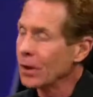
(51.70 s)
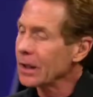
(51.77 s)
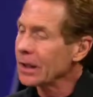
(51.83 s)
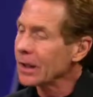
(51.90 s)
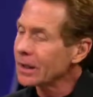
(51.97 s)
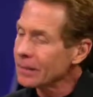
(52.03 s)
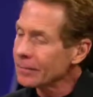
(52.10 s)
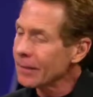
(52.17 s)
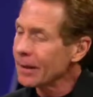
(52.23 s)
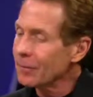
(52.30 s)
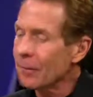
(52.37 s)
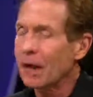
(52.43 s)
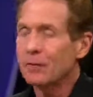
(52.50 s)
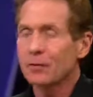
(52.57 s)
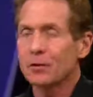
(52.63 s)
You know what?
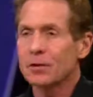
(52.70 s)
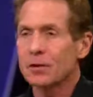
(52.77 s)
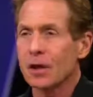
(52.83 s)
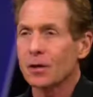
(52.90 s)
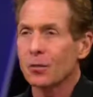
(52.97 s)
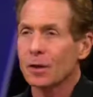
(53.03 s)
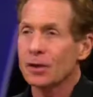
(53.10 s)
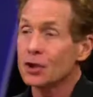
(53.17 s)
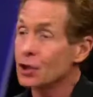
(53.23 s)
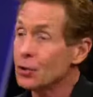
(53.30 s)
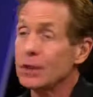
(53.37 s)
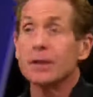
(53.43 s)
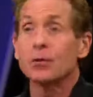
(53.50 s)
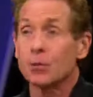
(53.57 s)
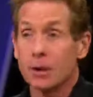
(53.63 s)
My first thought
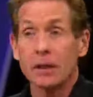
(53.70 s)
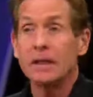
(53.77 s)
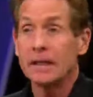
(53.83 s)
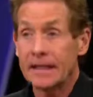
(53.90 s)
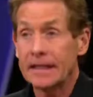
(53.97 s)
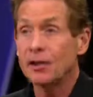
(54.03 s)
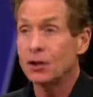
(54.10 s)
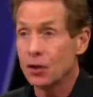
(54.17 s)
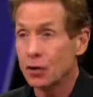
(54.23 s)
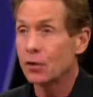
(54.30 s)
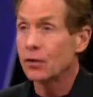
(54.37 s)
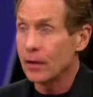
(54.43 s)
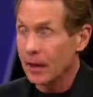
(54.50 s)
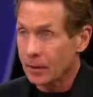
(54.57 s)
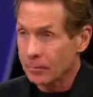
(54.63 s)
was you didn't really need to
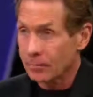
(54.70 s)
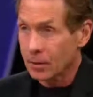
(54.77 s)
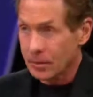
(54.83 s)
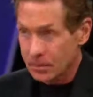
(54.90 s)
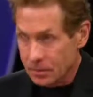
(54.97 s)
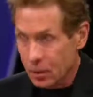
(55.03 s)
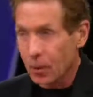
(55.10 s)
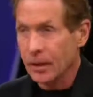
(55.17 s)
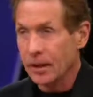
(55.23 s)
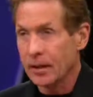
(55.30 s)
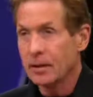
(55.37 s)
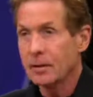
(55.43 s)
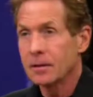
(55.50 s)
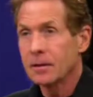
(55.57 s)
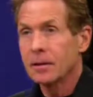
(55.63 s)
do that, but go
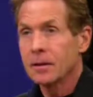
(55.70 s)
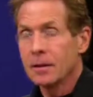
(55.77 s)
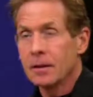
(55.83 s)
ahead.